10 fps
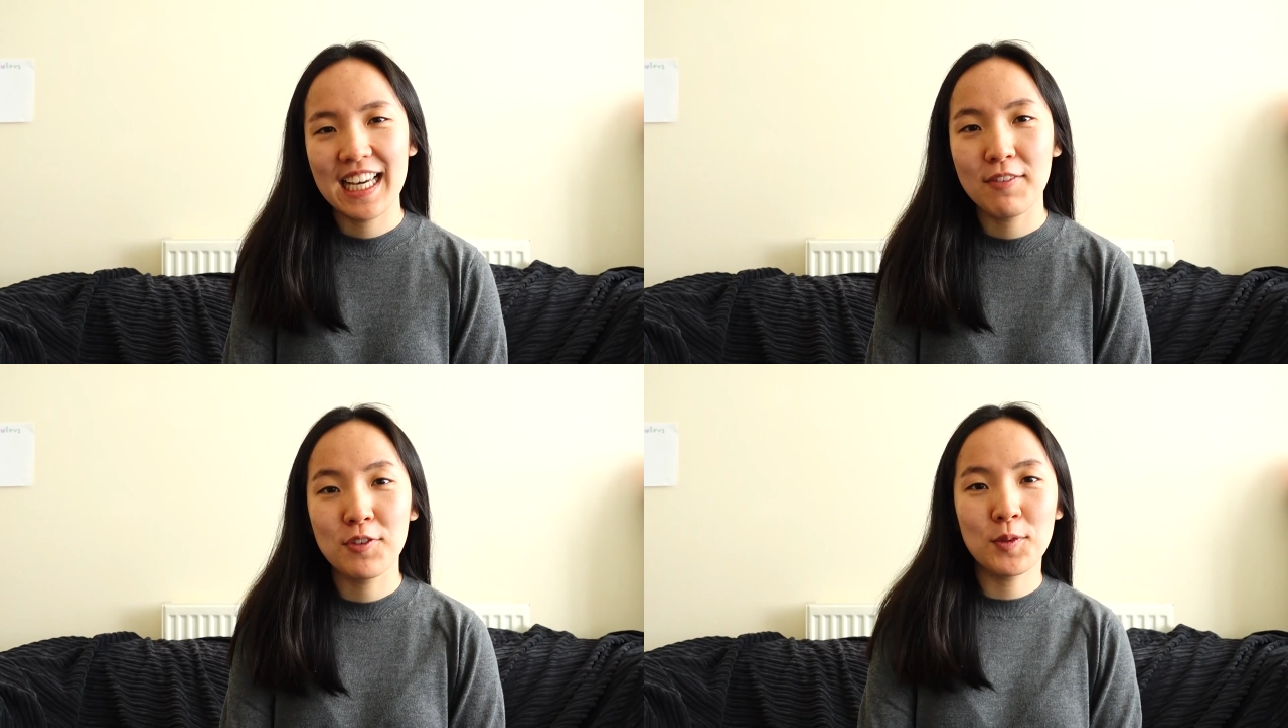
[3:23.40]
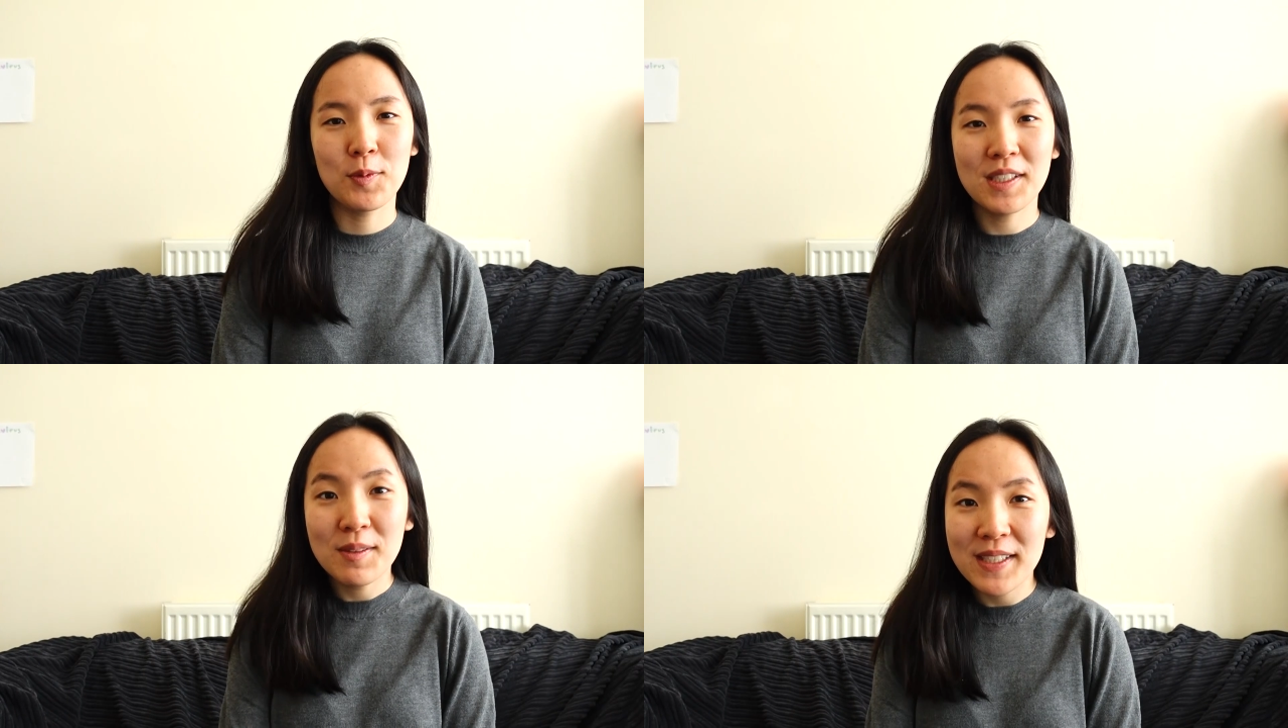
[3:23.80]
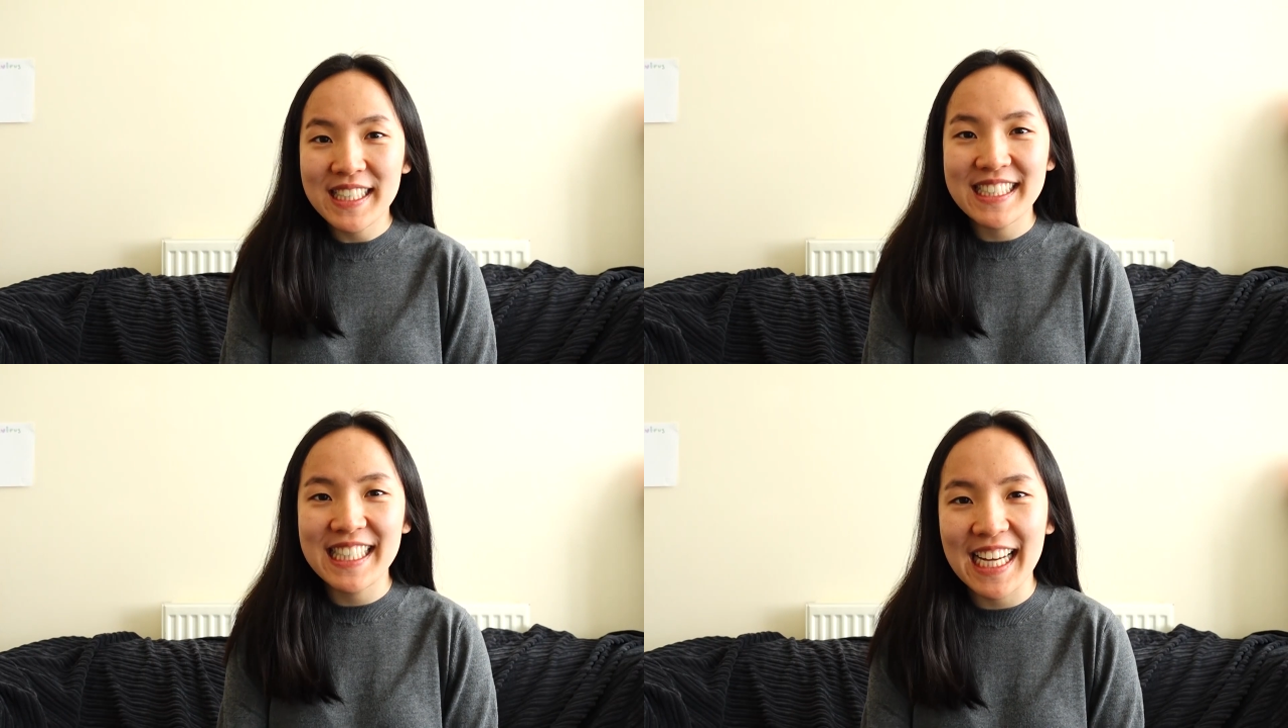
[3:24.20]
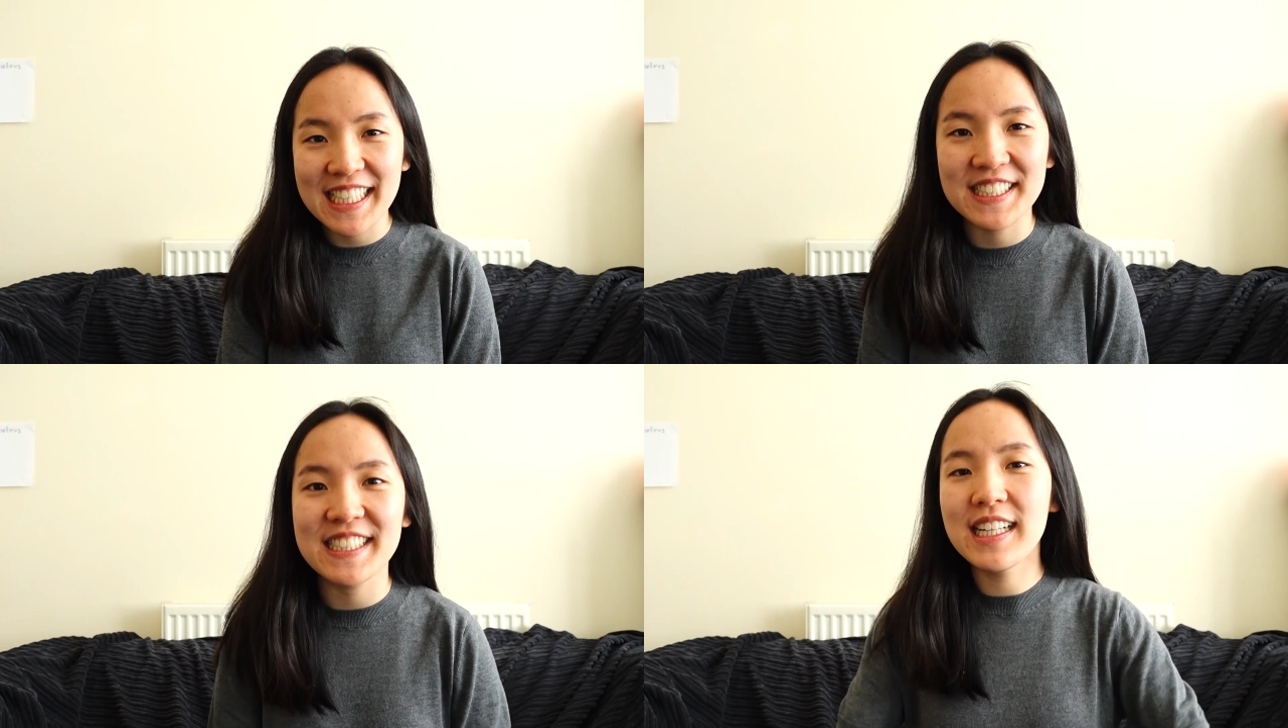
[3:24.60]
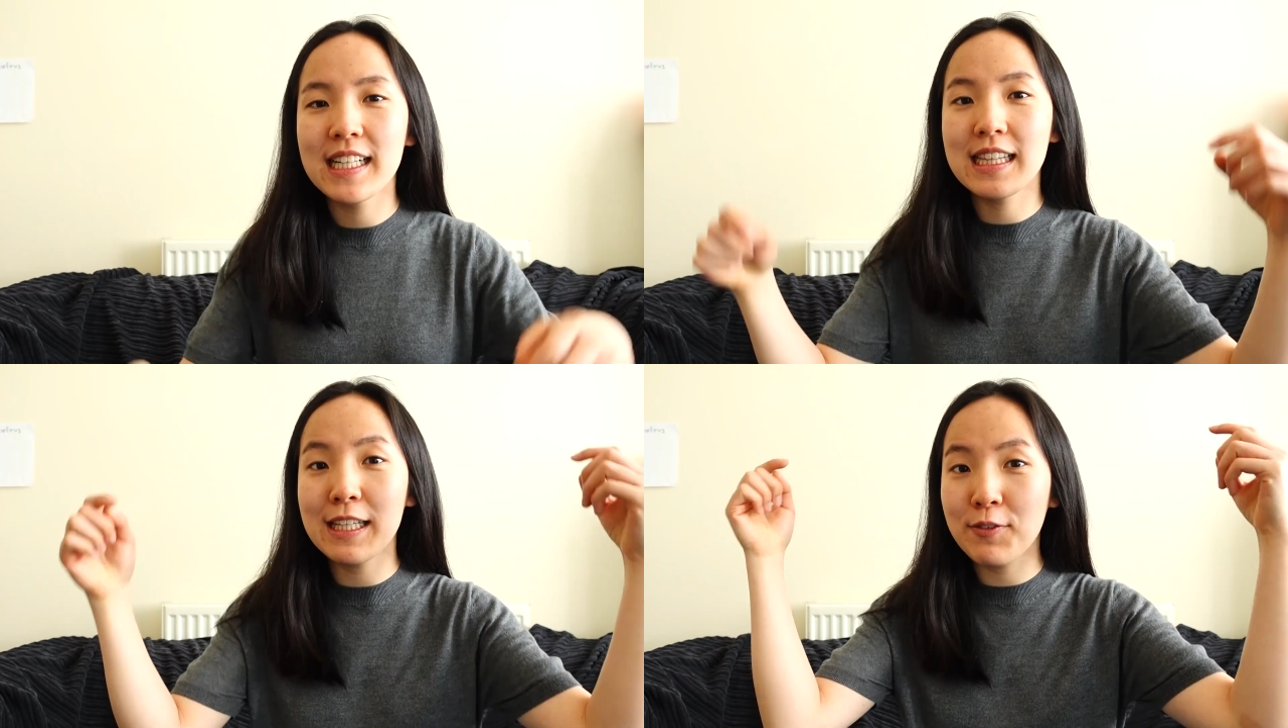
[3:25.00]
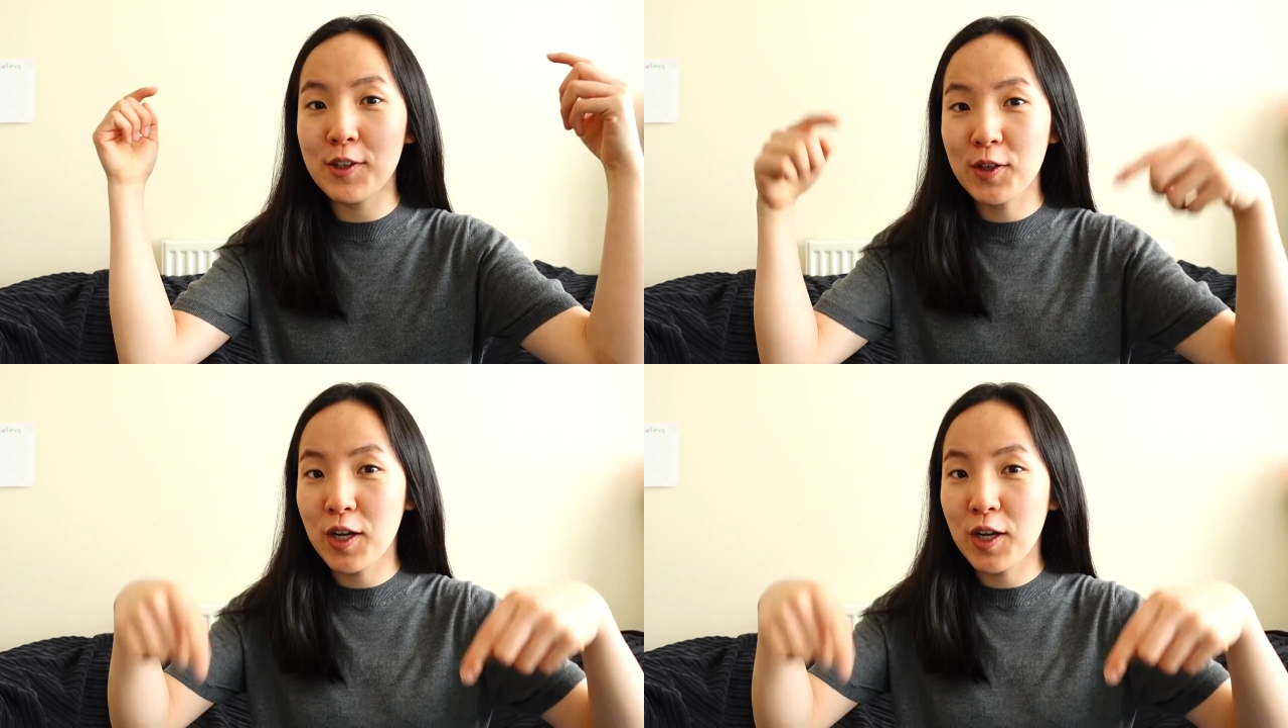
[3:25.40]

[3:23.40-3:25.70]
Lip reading: If you wanna be the next, leave your